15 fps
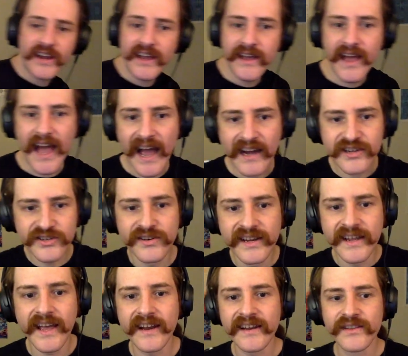gonna actually
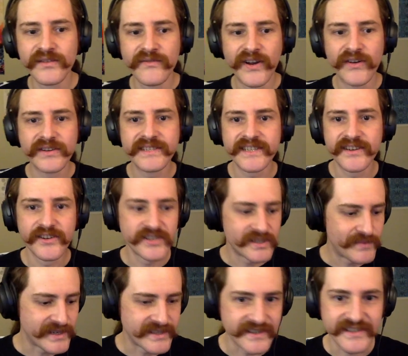get into very serious
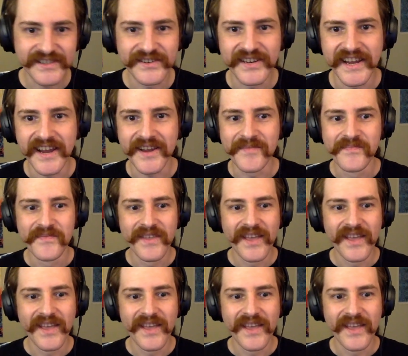business today.